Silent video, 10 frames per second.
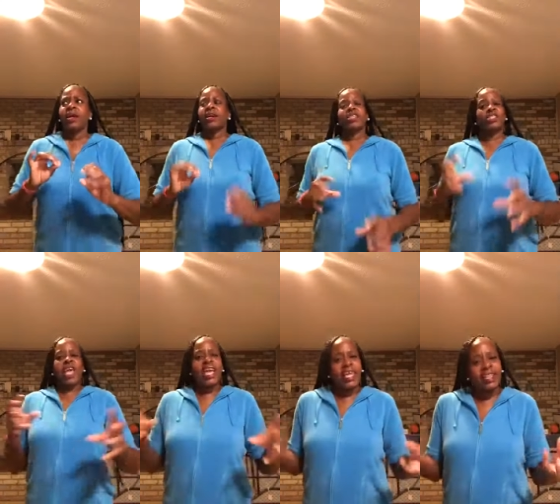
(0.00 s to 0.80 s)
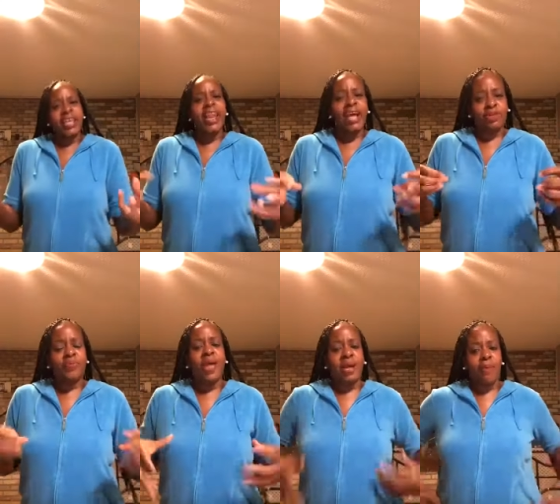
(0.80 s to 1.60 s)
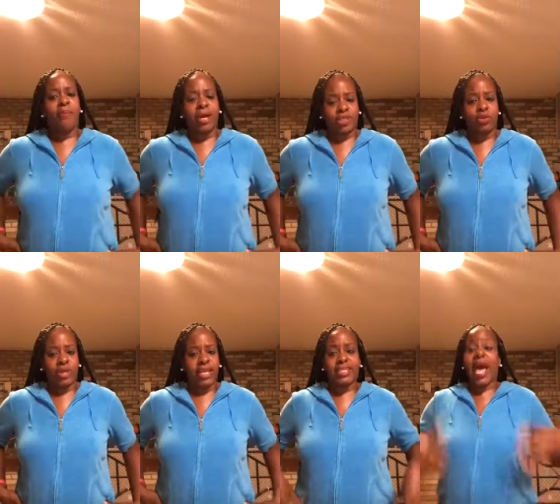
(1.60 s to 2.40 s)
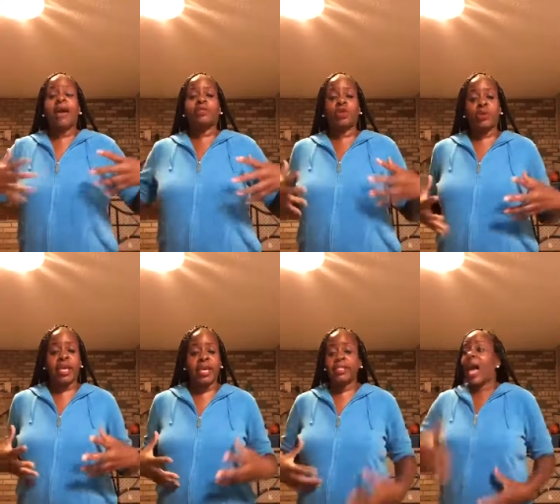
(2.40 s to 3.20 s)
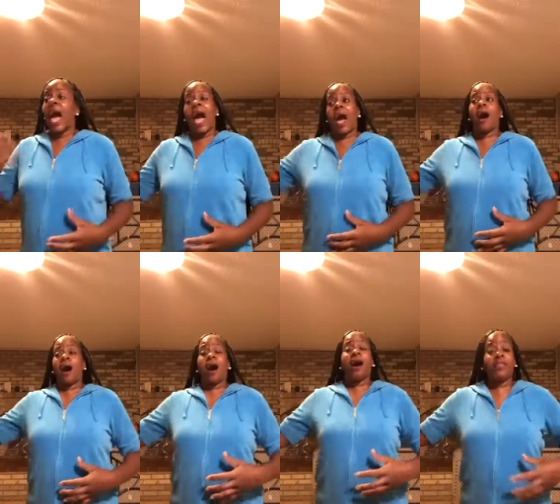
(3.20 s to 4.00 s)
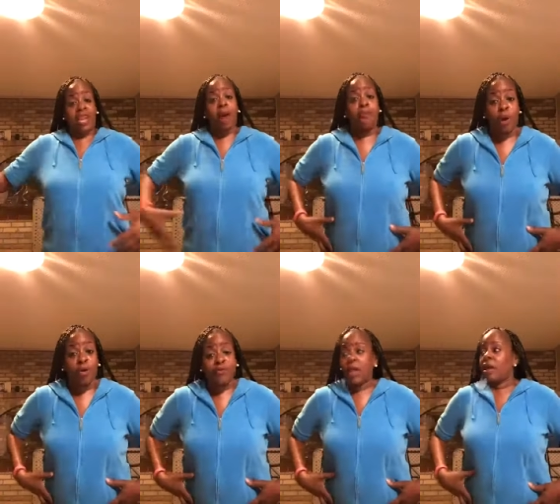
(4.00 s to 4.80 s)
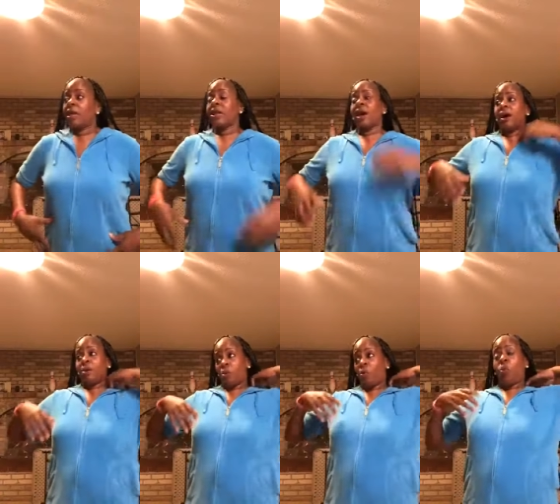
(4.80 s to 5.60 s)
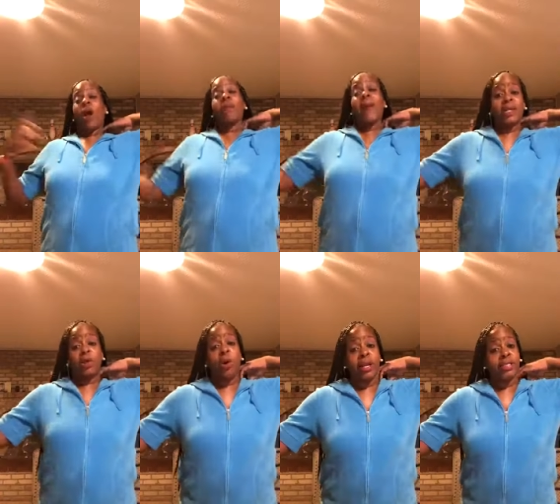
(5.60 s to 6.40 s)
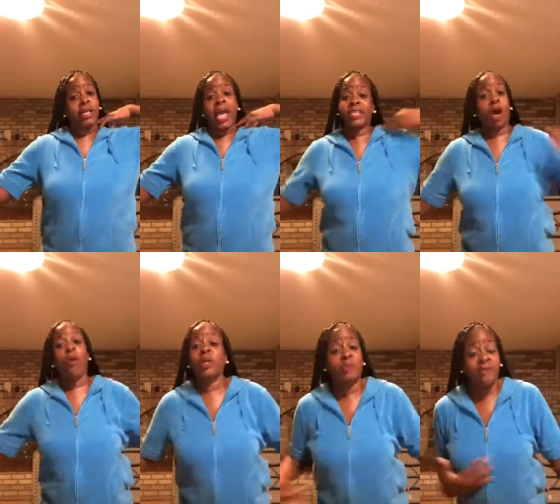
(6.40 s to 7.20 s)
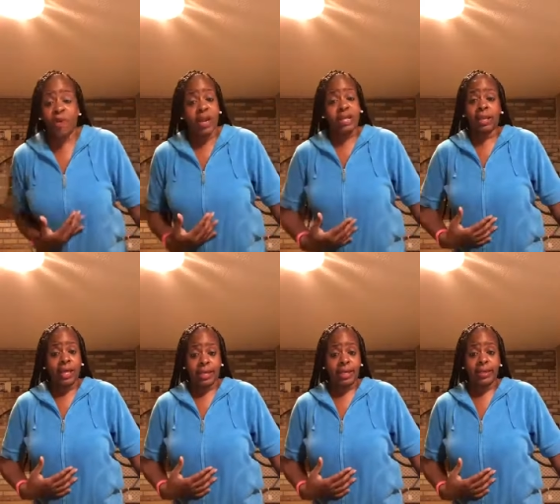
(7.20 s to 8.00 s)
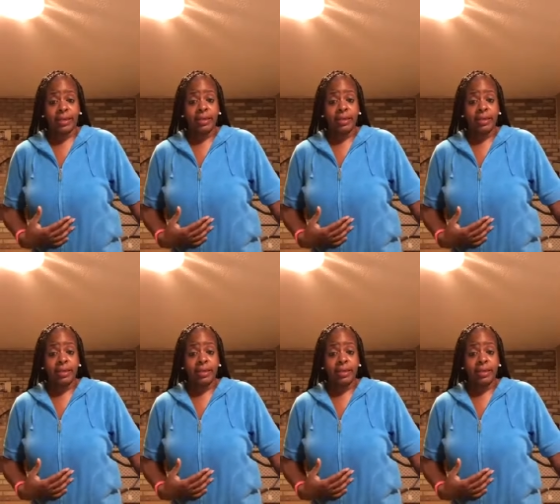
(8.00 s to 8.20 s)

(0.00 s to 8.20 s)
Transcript: Because in the natural, I'm thinking about my two kids. I have two kids uh, uh, that I birthed. Uh, one of my daughters has always been very clingy,